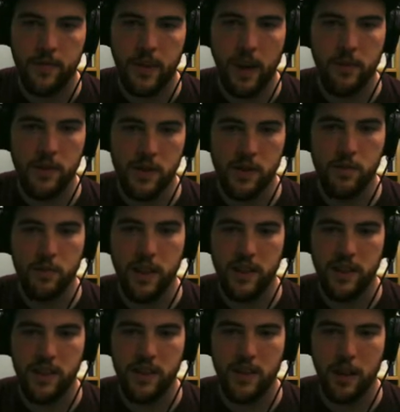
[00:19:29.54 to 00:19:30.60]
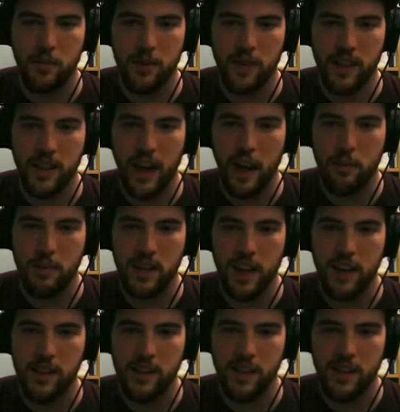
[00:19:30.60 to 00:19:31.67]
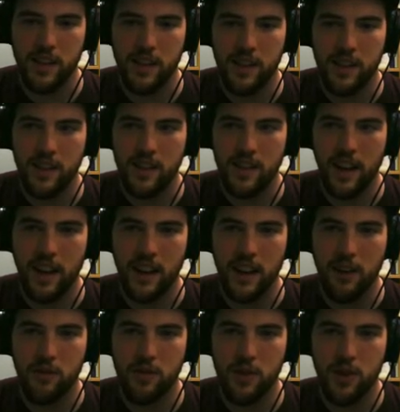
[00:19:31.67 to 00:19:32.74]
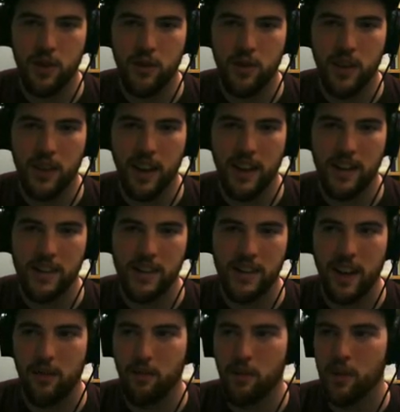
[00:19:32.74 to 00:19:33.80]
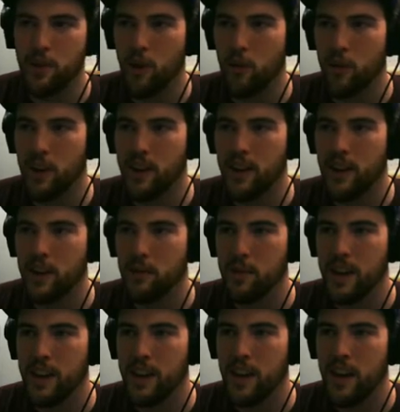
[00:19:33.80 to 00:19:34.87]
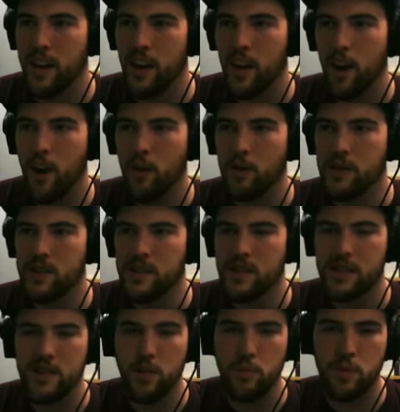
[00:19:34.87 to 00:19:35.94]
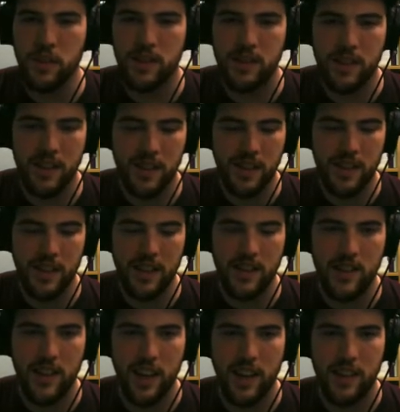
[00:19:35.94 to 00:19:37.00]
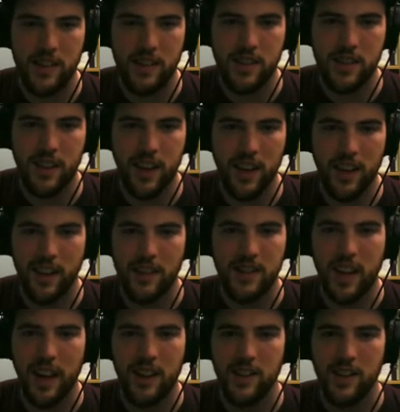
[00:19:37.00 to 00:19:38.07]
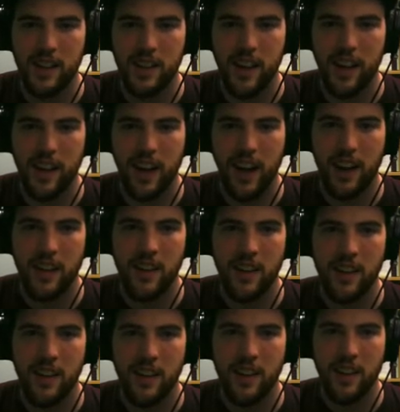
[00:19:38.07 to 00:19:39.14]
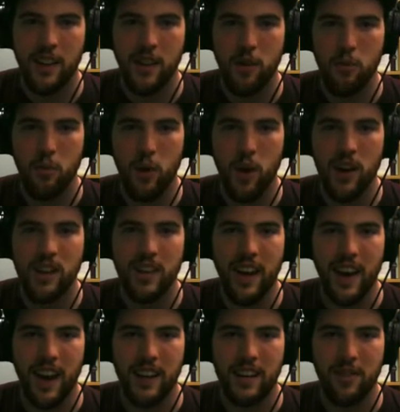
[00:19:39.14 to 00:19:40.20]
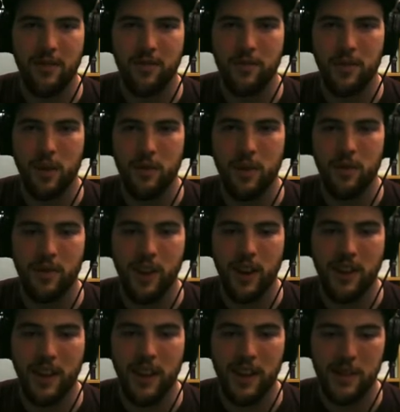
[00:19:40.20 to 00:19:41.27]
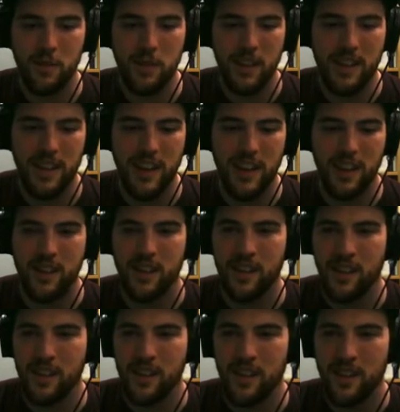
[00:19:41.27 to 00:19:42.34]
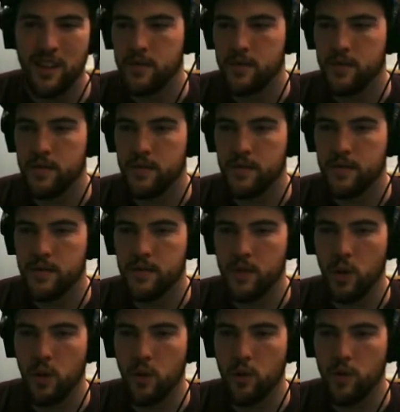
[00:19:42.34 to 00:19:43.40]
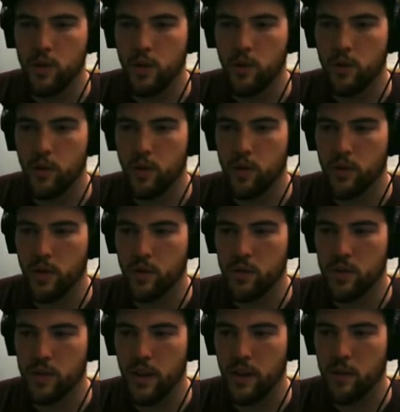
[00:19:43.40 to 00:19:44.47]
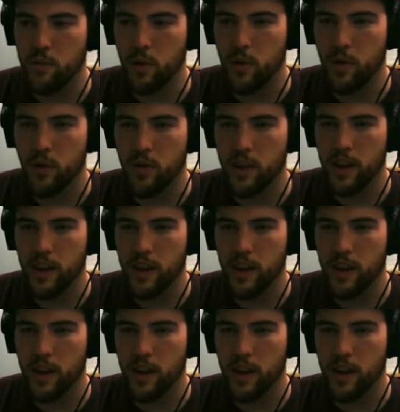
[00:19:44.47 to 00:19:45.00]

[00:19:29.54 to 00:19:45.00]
That was sweet. Double decapitation. Taking out two things that were nowhere near me. Oh, it's a stupid statistic change thing, change thing again. I don't want that. I totally forgot that that's what it did. Oh, no, no, don't teleport over